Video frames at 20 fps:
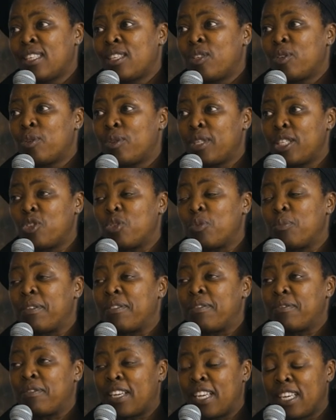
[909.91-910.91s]
You need to be
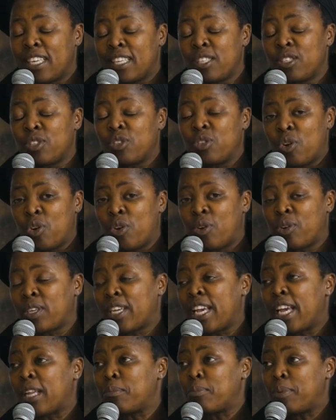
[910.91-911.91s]
very strong
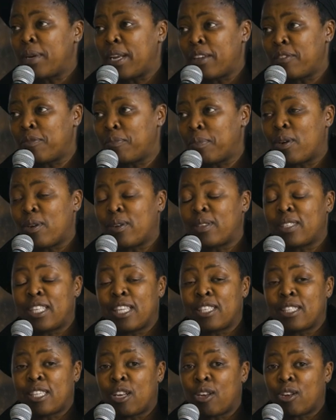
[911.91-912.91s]
and brave because
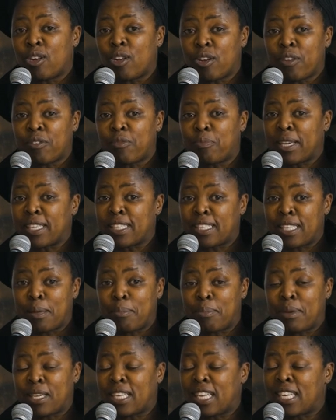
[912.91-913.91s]
there's a lot of
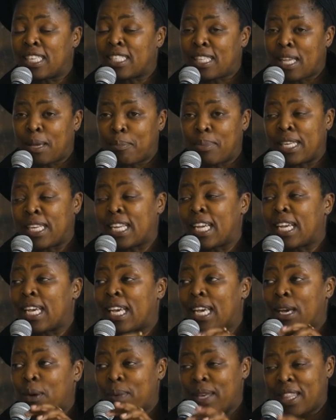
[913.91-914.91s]
backstabbing that is happening
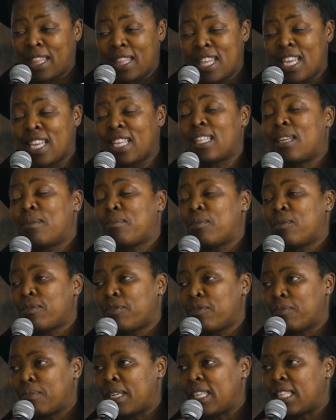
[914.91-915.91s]
within the
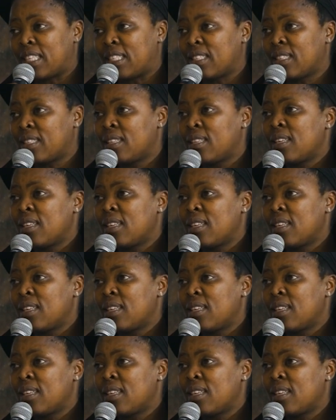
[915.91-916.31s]
movement.